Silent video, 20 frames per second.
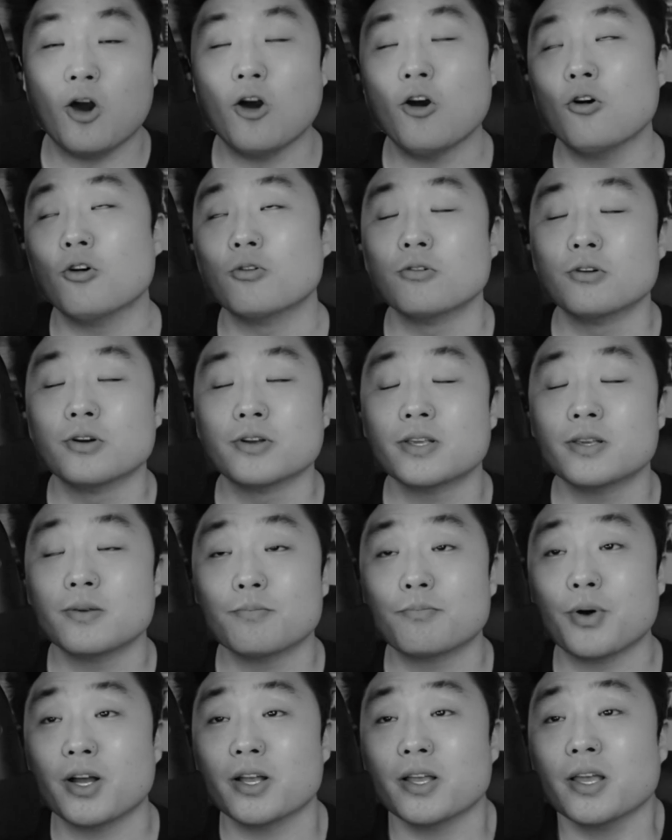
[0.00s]
Oh,
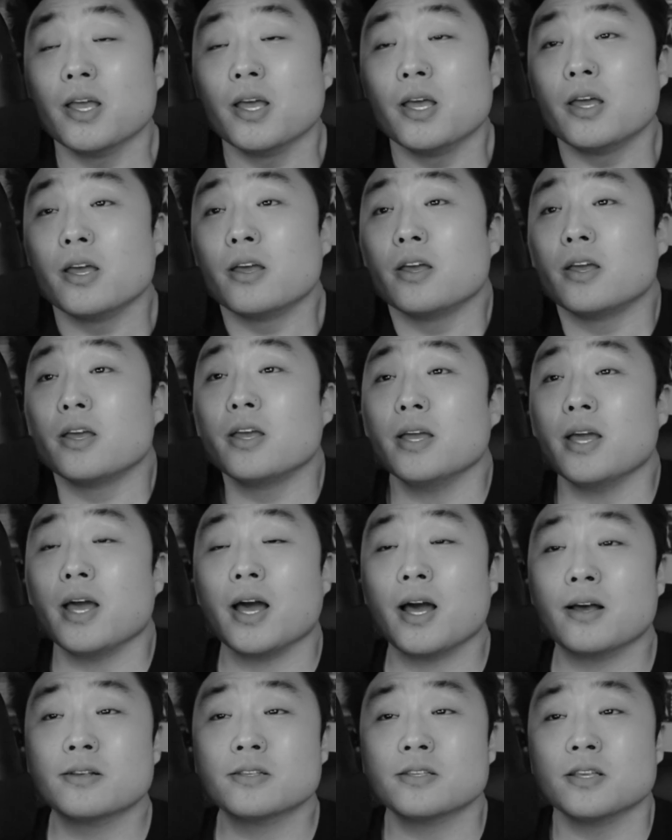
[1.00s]
but he
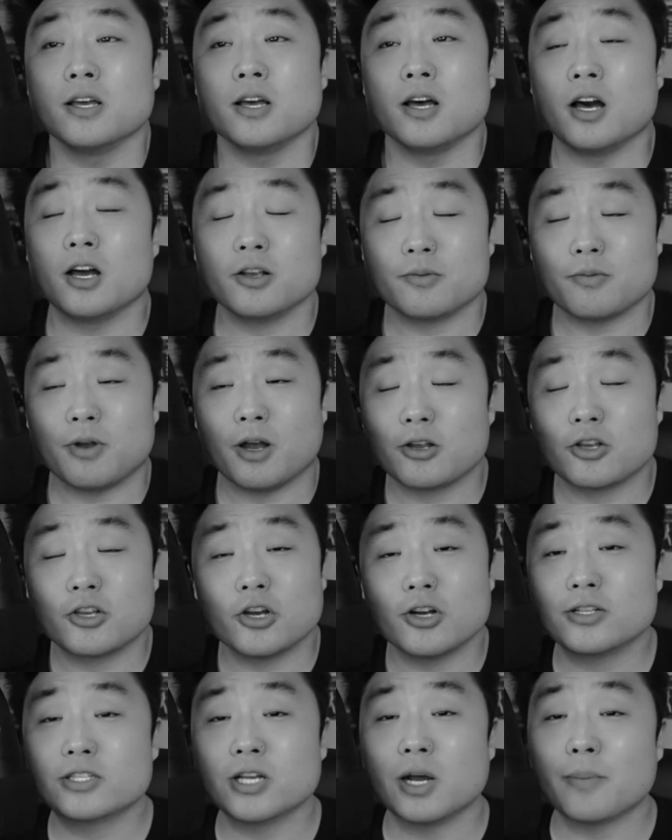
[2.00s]
has a, a
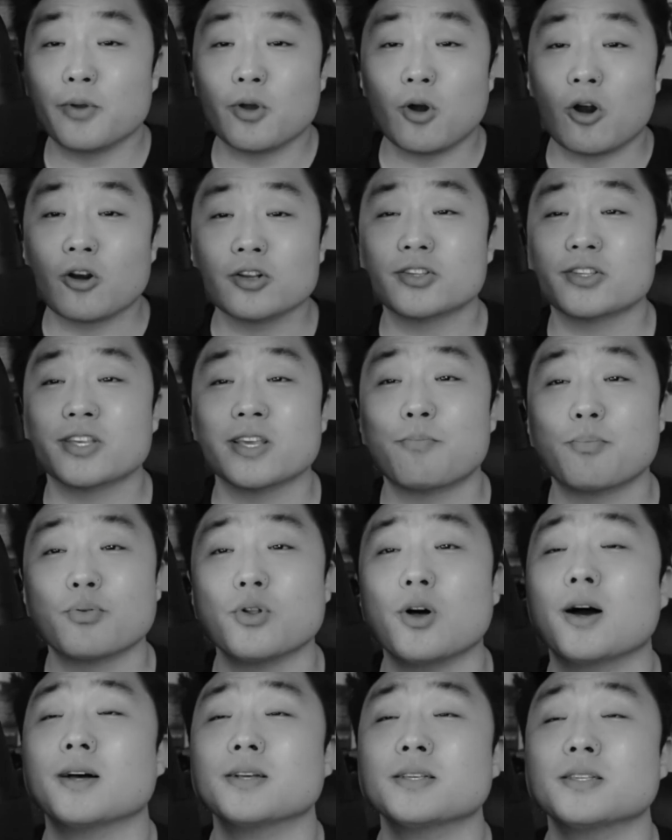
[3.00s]
good WRC
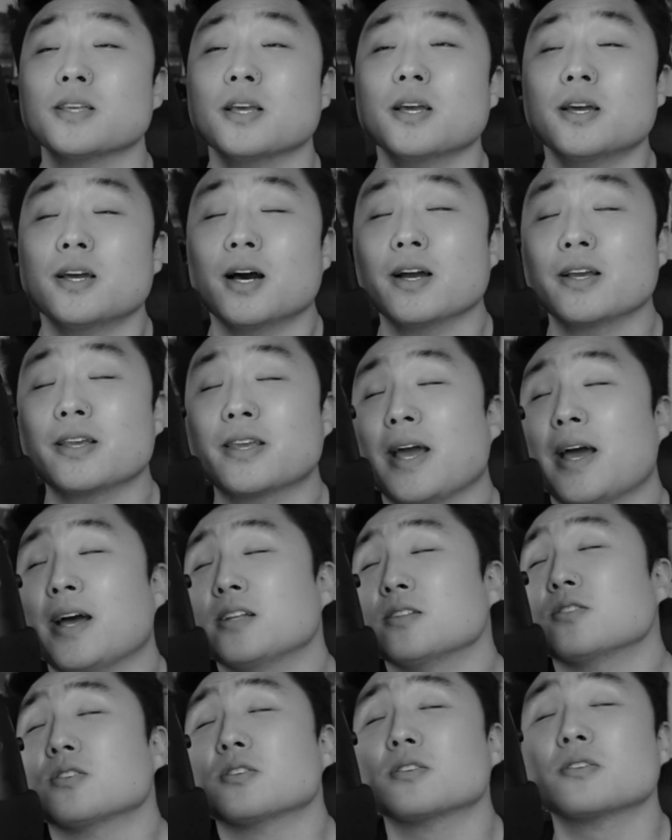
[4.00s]
plus
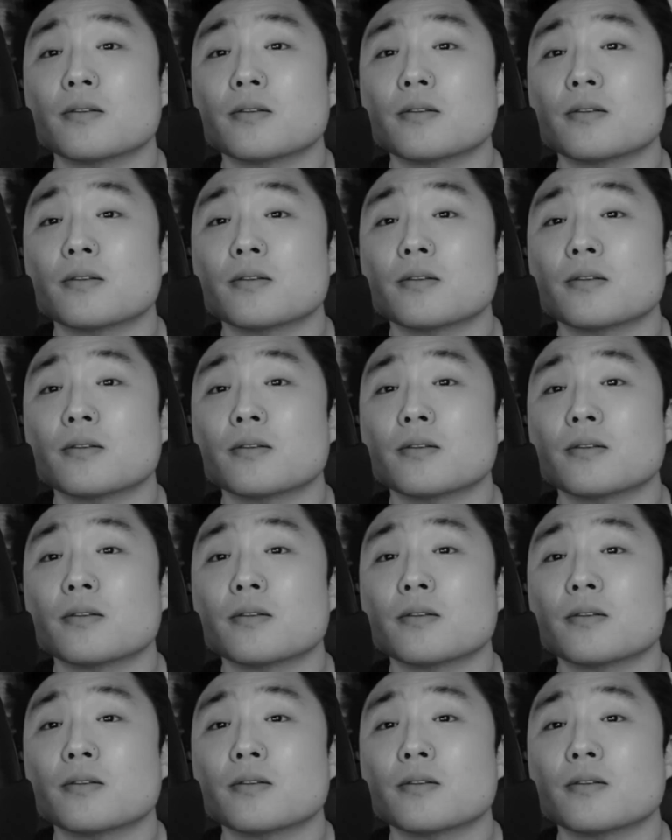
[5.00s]
against